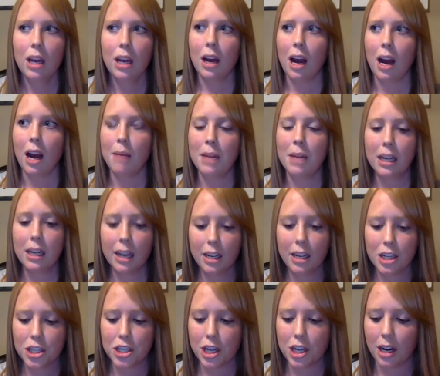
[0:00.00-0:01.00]
I'm going to kind of
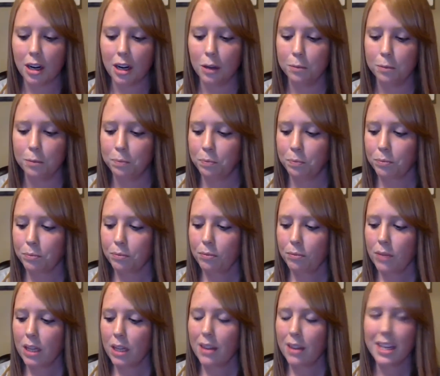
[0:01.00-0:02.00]
share
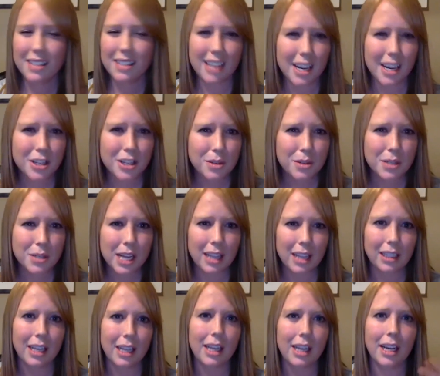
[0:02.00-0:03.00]
things I do
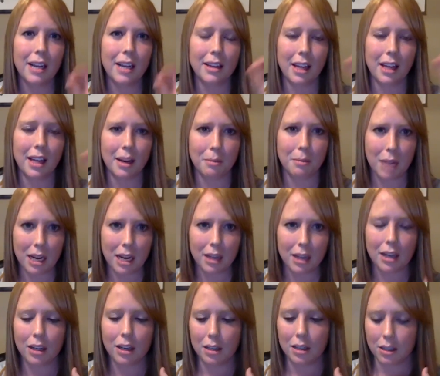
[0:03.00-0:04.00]
daily, and then Megan
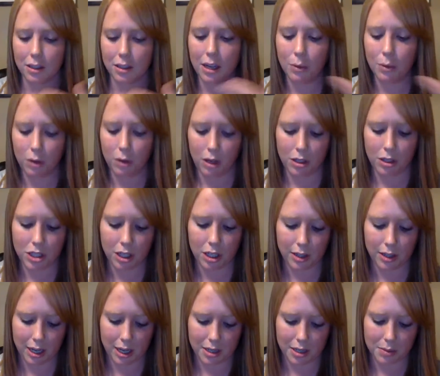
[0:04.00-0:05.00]
and Colette will all share
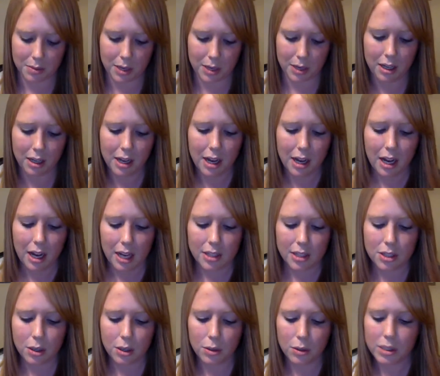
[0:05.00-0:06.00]
that as well. And
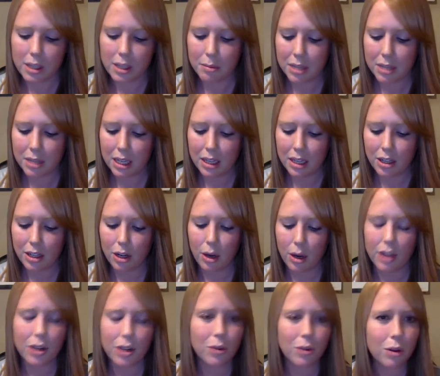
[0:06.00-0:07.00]
so something, you know, I
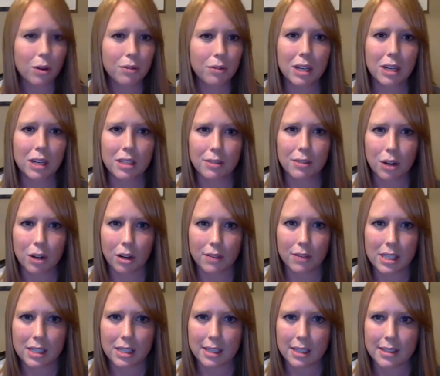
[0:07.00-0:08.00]
don't know if you guys have heard of a
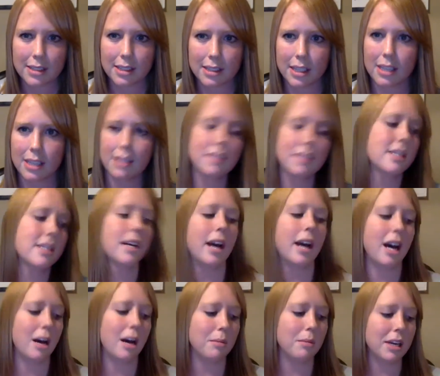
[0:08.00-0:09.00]
six list.
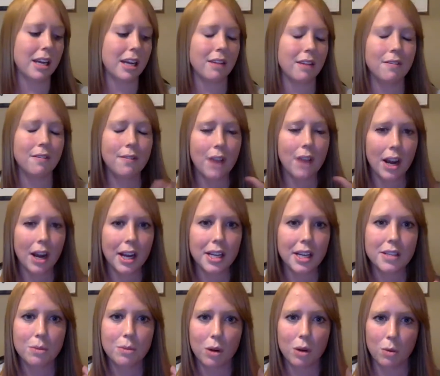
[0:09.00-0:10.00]
Again, find
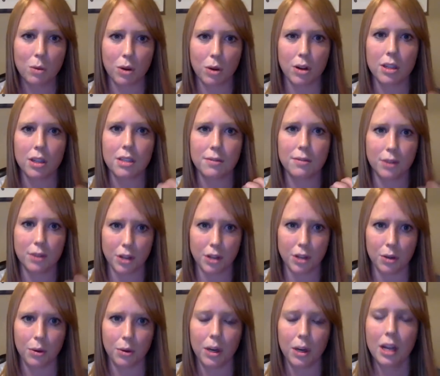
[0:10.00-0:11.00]
what works for
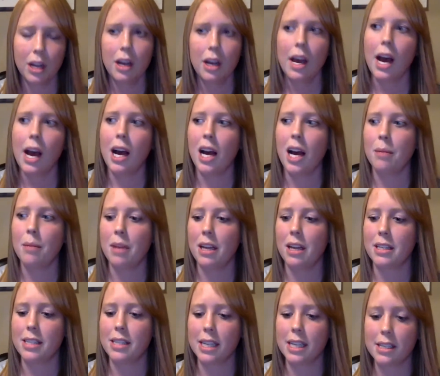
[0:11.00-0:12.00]
you. A
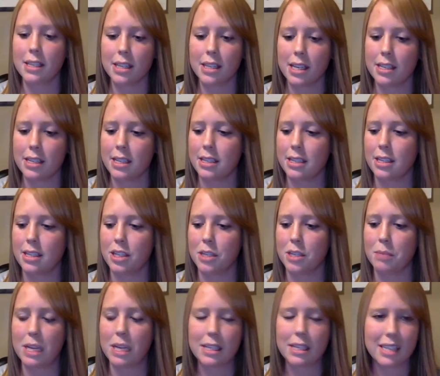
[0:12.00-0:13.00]
six list is just
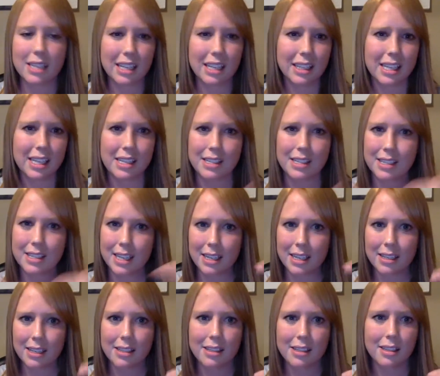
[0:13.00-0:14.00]
basically
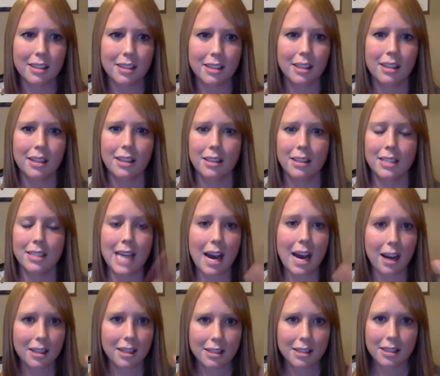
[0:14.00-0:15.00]
six
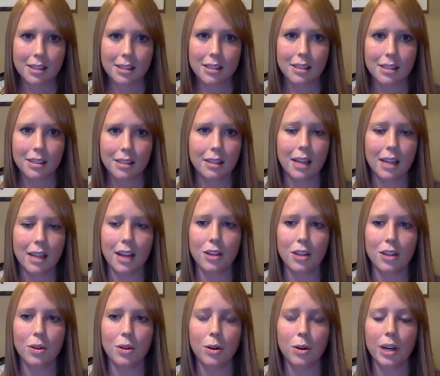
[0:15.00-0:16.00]
tasks that
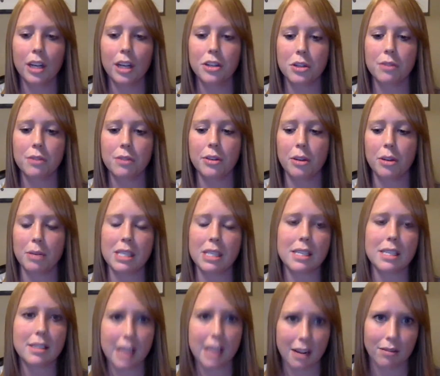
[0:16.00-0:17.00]
you're going to do for your
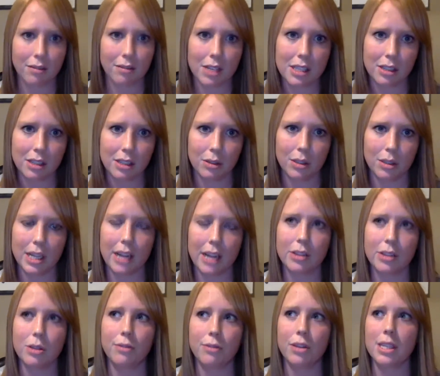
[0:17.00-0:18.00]
business every single day.
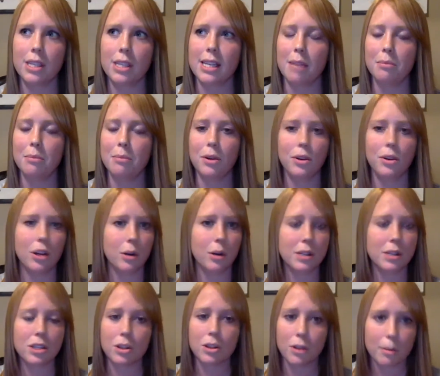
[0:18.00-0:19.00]
So for example, you know, it's
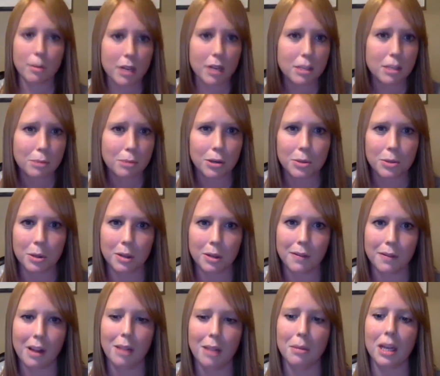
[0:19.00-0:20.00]
30 minutes personal
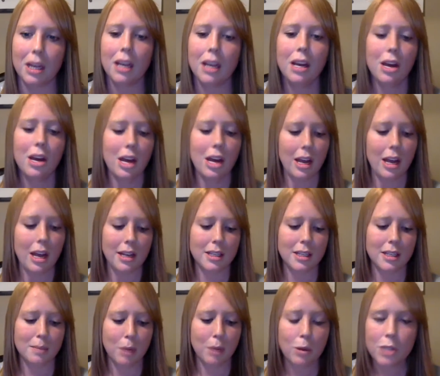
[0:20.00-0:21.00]
development. It's
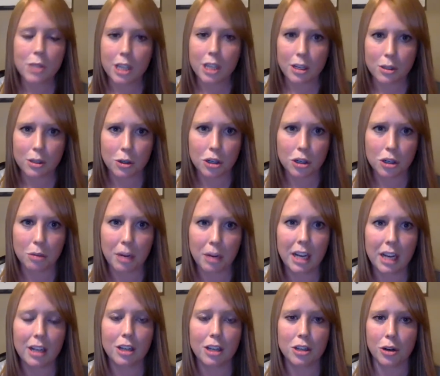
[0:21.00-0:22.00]
posting on social media
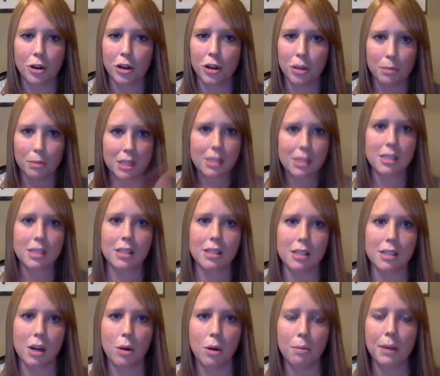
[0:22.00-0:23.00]
to show your business is
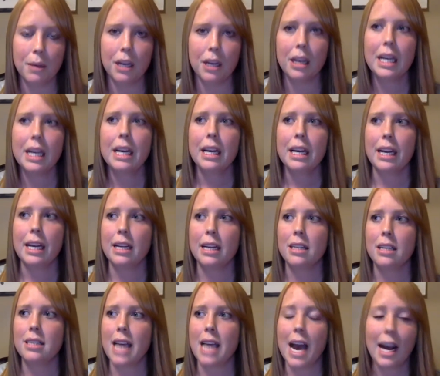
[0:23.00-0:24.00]
open. It's
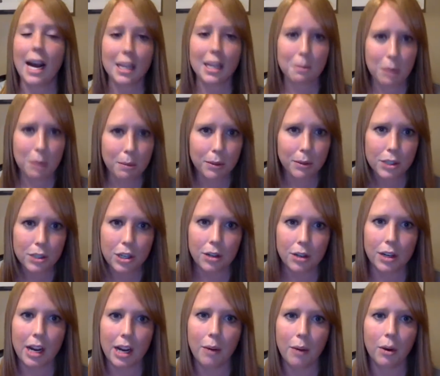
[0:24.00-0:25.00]
adding people to your
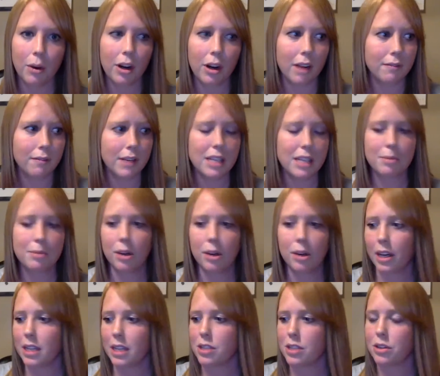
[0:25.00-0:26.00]
network on Facebook, on
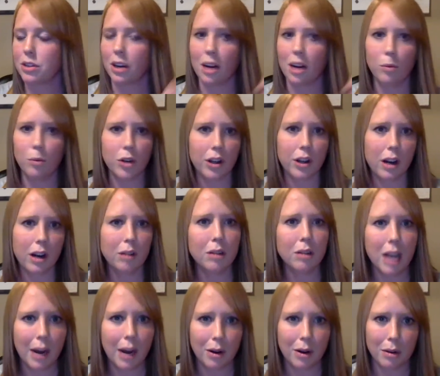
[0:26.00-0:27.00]
Instagram, when you're
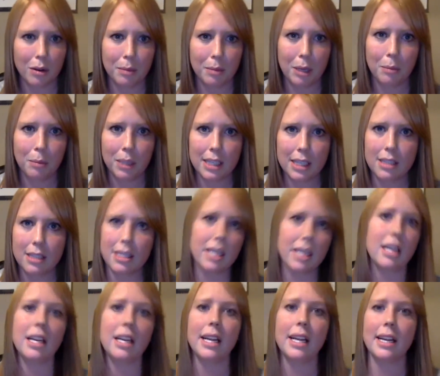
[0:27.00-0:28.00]
out about
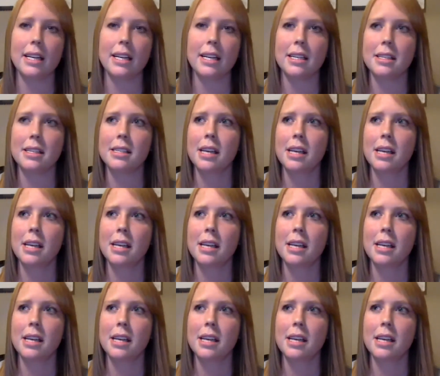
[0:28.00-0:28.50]
blitzing. It's